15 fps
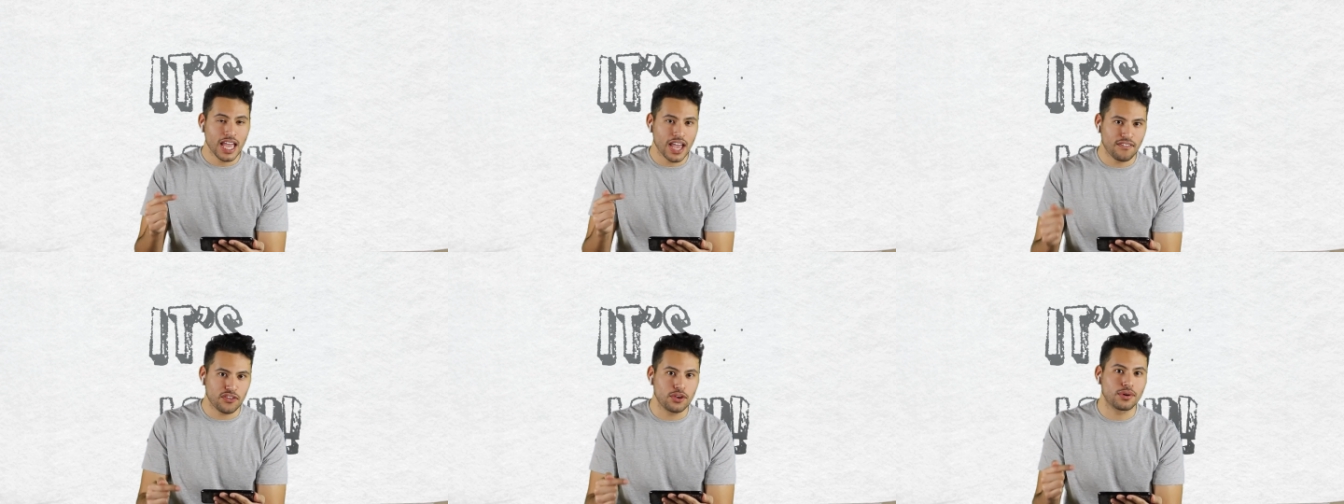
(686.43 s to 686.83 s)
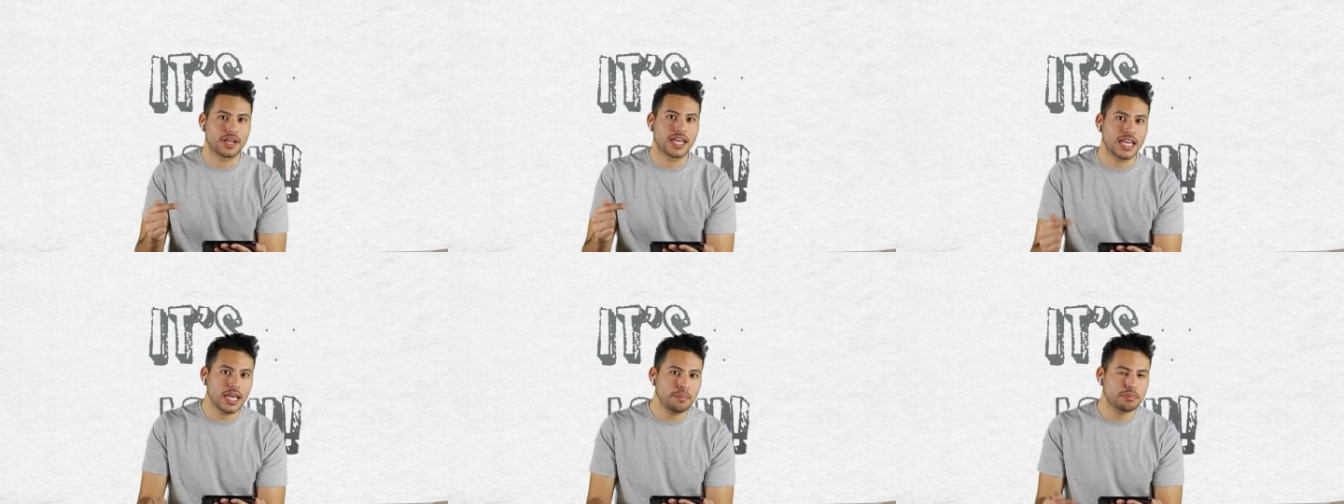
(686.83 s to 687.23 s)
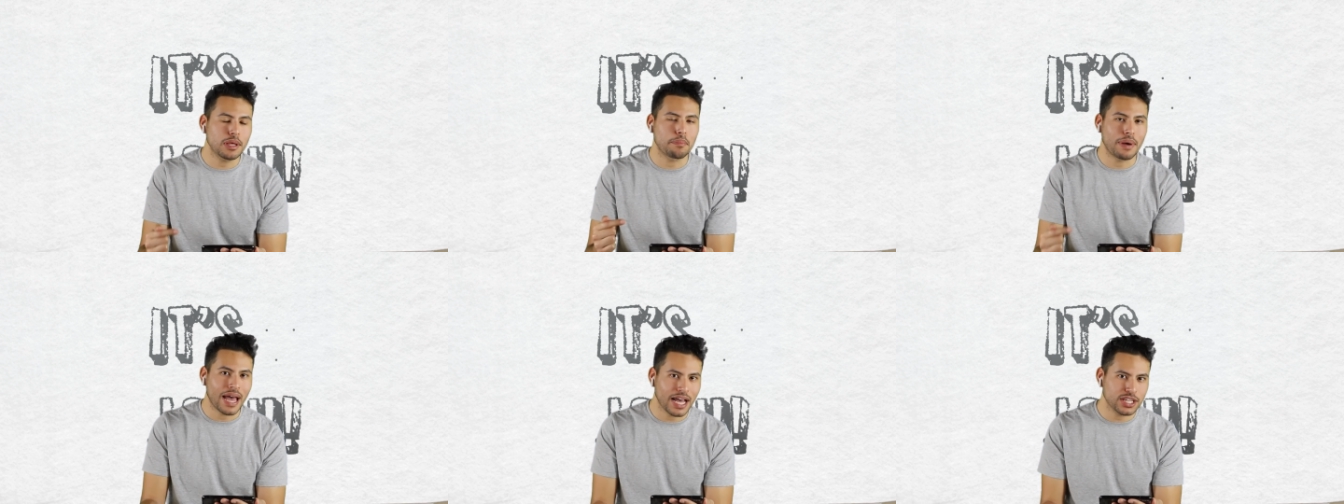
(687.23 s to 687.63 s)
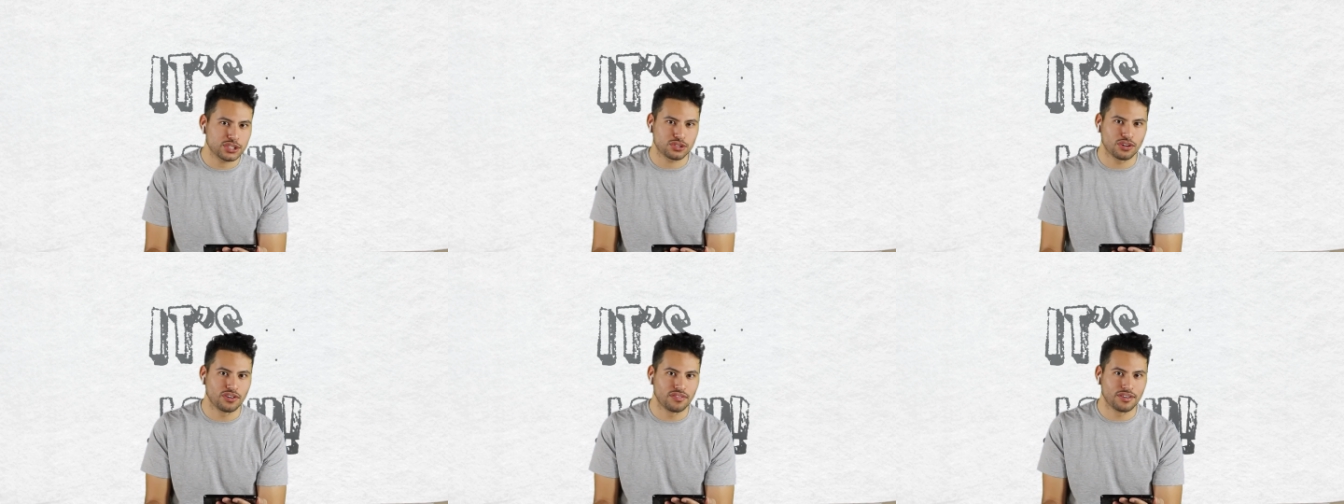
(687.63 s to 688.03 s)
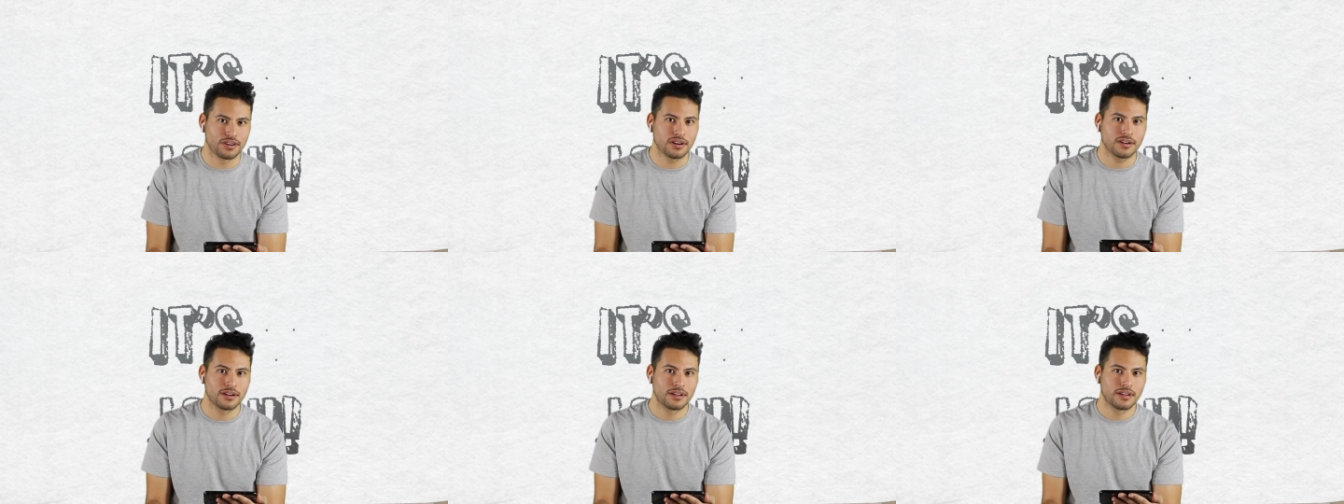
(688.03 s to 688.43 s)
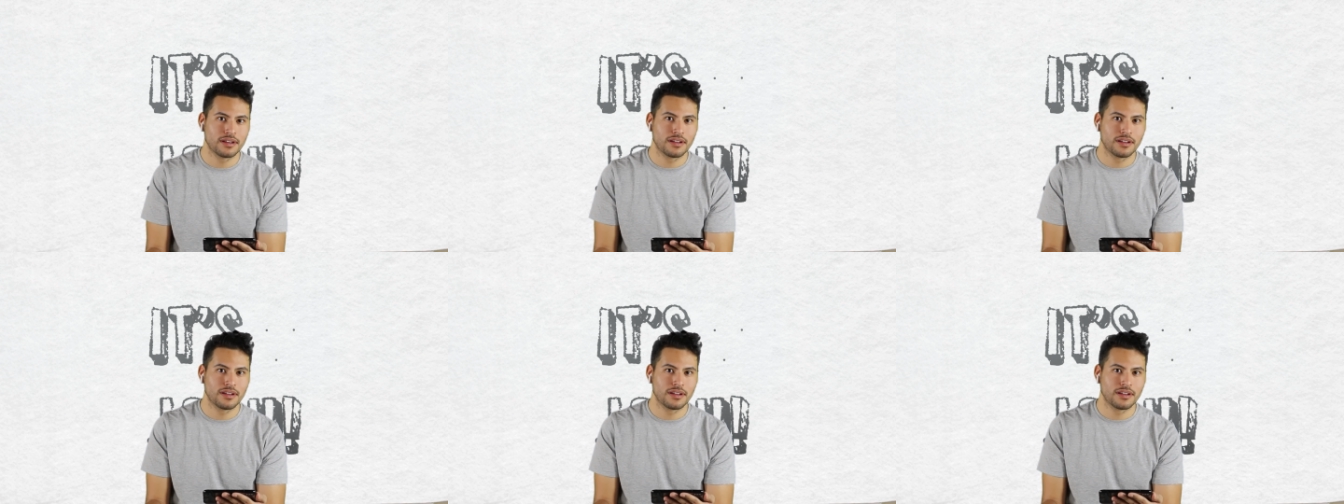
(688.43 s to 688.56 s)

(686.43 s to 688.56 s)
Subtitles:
if you keep the Passover,